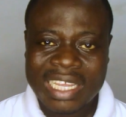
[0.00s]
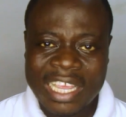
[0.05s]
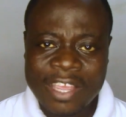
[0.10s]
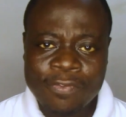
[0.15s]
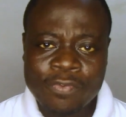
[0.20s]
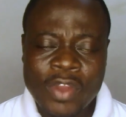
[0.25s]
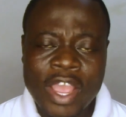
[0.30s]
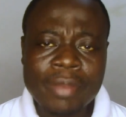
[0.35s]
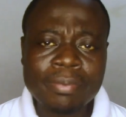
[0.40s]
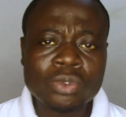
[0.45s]

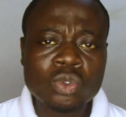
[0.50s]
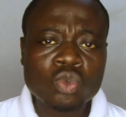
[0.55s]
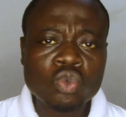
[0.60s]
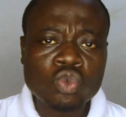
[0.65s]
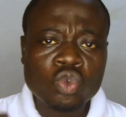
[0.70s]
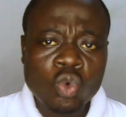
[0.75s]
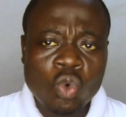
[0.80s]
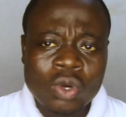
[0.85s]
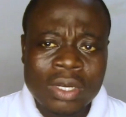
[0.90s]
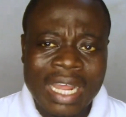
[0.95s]
If you're able to
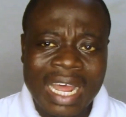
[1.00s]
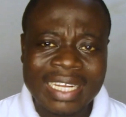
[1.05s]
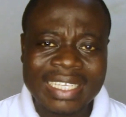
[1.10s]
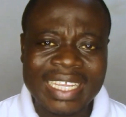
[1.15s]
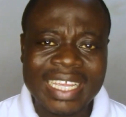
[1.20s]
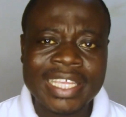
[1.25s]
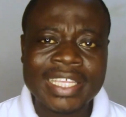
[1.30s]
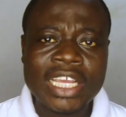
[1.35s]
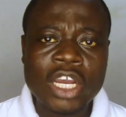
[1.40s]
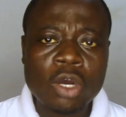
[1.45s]
do
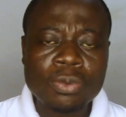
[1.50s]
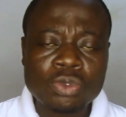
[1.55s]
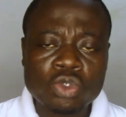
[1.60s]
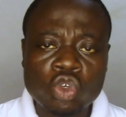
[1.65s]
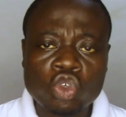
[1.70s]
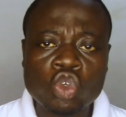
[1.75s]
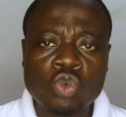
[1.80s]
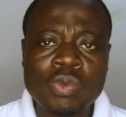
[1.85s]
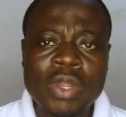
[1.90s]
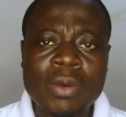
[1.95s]
that, it helps
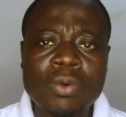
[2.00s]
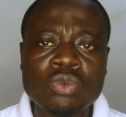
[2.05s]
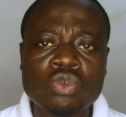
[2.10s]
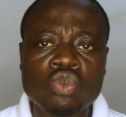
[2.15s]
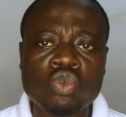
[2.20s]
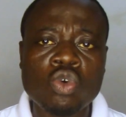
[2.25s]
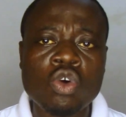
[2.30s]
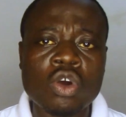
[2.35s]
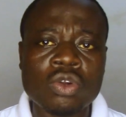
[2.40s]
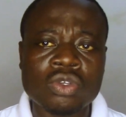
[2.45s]
you to be able
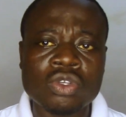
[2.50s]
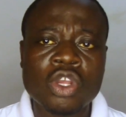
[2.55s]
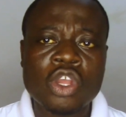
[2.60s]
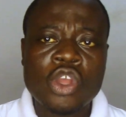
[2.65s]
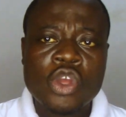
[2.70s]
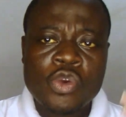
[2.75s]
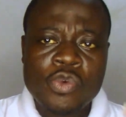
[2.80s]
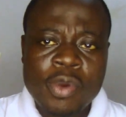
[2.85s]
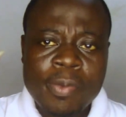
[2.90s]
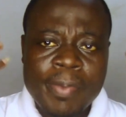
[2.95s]
to
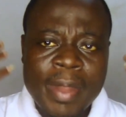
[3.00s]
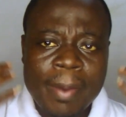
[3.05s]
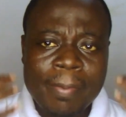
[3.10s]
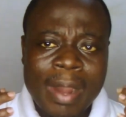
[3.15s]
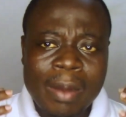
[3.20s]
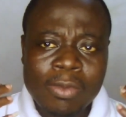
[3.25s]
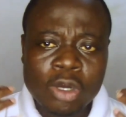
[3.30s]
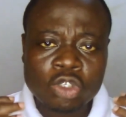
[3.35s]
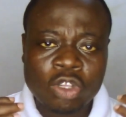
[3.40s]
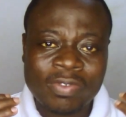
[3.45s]

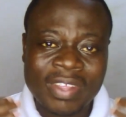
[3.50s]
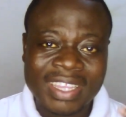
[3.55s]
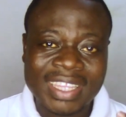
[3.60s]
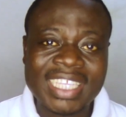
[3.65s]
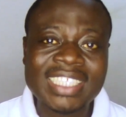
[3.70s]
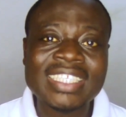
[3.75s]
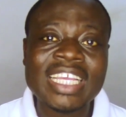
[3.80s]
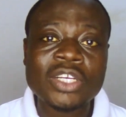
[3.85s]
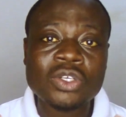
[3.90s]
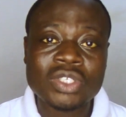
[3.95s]
remember most of the
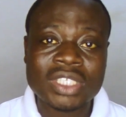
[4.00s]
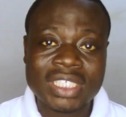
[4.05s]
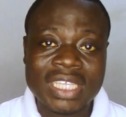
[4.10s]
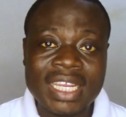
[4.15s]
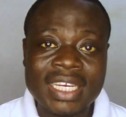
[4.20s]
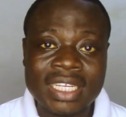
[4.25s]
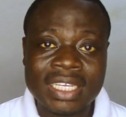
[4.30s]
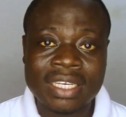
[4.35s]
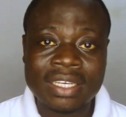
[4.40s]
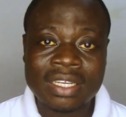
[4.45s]
things that you
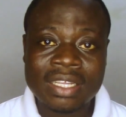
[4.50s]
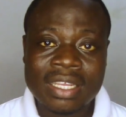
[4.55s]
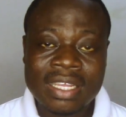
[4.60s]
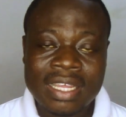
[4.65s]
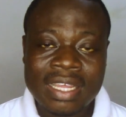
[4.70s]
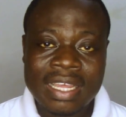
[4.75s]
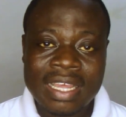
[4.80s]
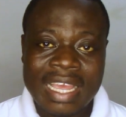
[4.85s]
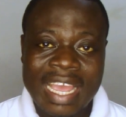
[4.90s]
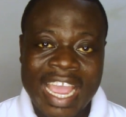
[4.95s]
studied.
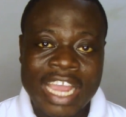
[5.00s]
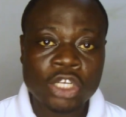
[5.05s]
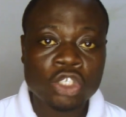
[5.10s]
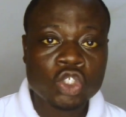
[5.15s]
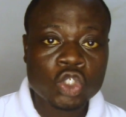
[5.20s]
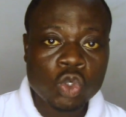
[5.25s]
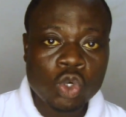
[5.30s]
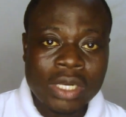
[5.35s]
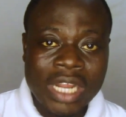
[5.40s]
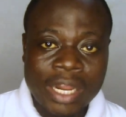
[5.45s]

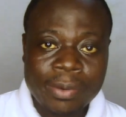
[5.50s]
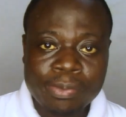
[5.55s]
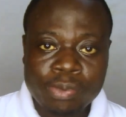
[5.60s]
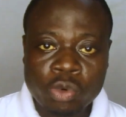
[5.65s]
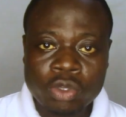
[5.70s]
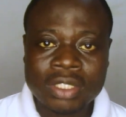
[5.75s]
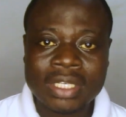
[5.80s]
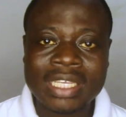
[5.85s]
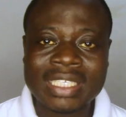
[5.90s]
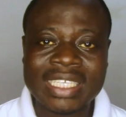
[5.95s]
And through that
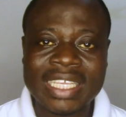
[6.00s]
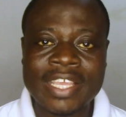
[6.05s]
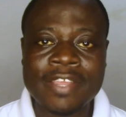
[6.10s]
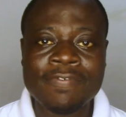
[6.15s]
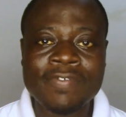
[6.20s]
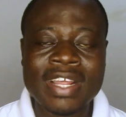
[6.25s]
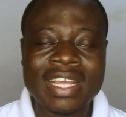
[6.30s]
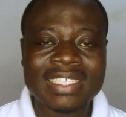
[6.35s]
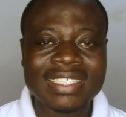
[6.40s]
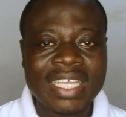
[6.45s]
process,
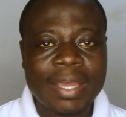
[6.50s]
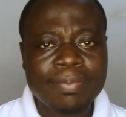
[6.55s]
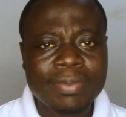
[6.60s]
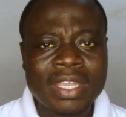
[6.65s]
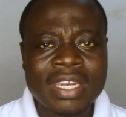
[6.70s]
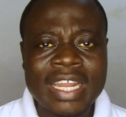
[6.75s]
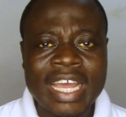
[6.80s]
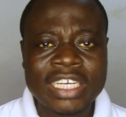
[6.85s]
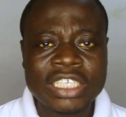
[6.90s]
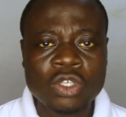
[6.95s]
if there's
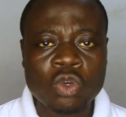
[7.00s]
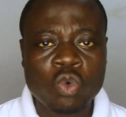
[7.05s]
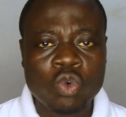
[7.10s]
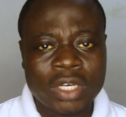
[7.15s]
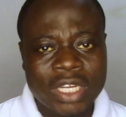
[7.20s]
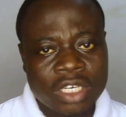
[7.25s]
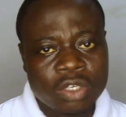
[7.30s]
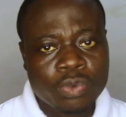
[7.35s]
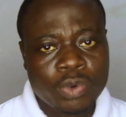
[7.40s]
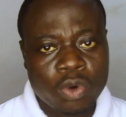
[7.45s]
something that you
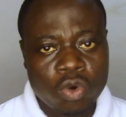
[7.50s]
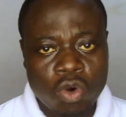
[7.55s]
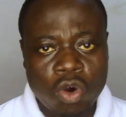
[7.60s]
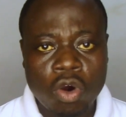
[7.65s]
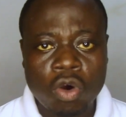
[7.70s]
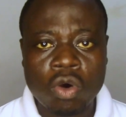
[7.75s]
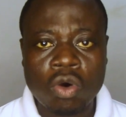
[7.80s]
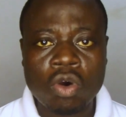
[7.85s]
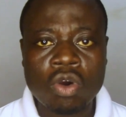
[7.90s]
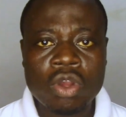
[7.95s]
couldn't
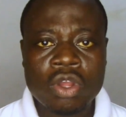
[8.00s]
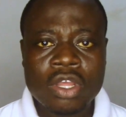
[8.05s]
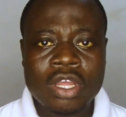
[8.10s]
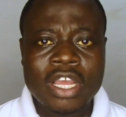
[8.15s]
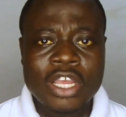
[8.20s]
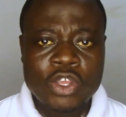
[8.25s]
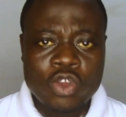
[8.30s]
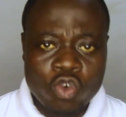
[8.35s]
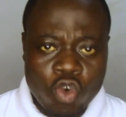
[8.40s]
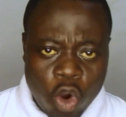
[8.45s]
recall,
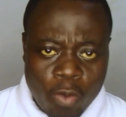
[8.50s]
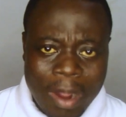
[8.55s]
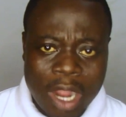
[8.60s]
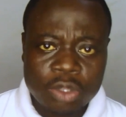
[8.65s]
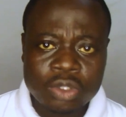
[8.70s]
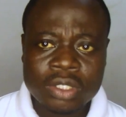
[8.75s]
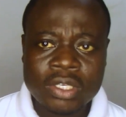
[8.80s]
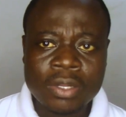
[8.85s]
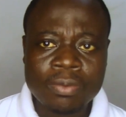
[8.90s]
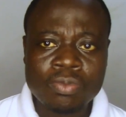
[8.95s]
you go
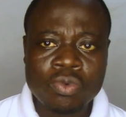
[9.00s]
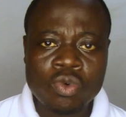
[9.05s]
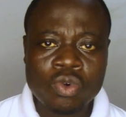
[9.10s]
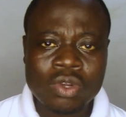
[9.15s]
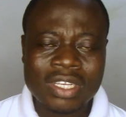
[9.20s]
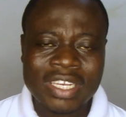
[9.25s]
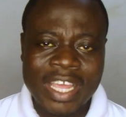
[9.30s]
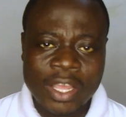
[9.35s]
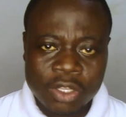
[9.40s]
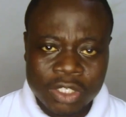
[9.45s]
back to the book,
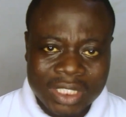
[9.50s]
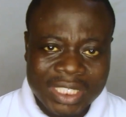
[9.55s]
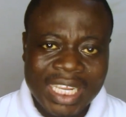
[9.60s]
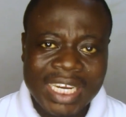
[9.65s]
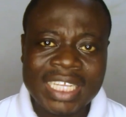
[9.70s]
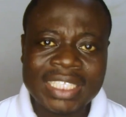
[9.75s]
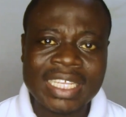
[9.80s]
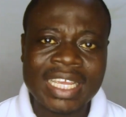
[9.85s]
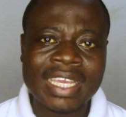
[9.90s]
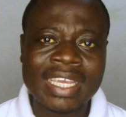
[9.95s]
then you
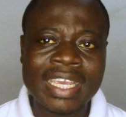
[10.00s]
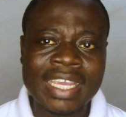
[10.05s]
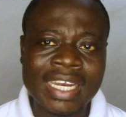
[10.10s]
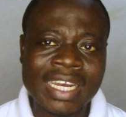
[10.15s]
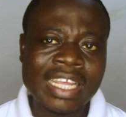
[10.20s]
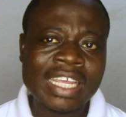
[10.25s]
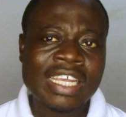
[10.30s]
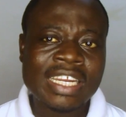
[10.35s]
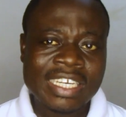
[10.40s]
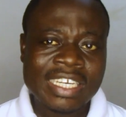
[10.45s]
study it again,